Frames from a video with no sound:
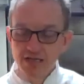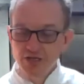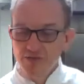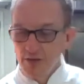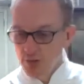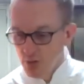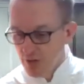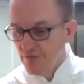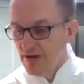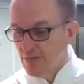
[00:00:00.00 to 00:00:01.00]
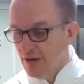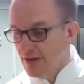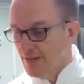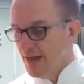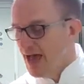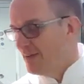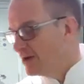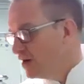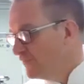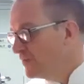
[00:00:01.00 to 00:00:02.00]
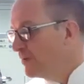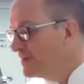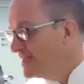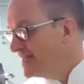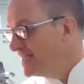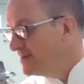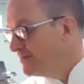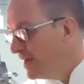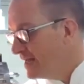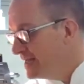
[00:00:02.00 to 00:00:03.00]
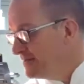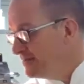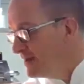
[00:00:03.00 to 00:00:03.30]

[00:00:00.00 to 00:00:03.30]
So that would work very well. I'd go for probably a lean